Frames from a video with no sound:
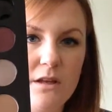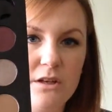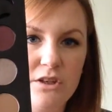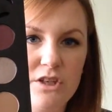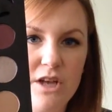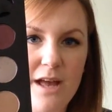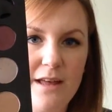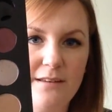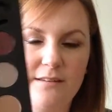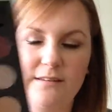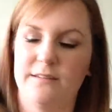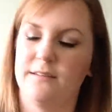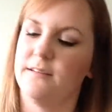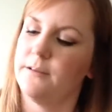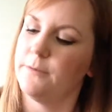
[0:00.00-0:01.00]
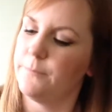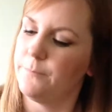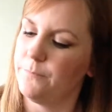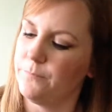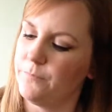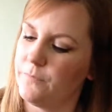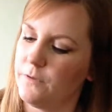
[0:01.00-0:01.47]
Jest,
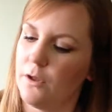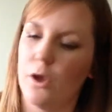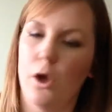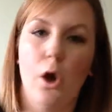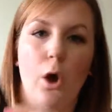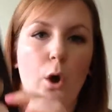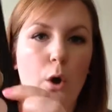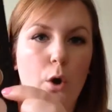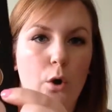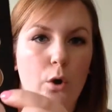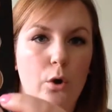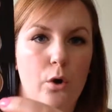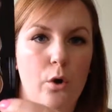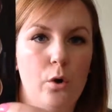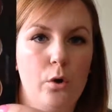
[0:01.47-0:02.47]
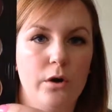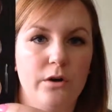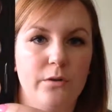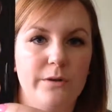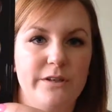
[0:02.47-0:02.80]
Cork,